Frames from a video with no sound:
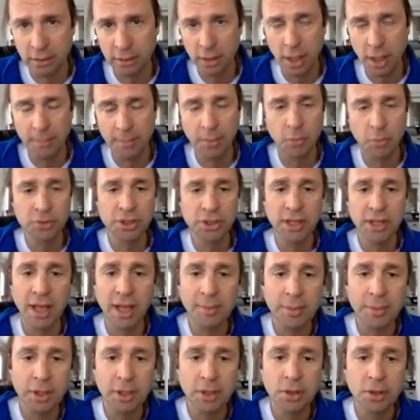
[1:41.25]
It should
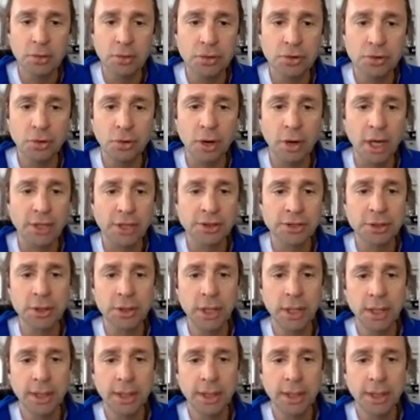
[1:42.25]
not be a huge crush.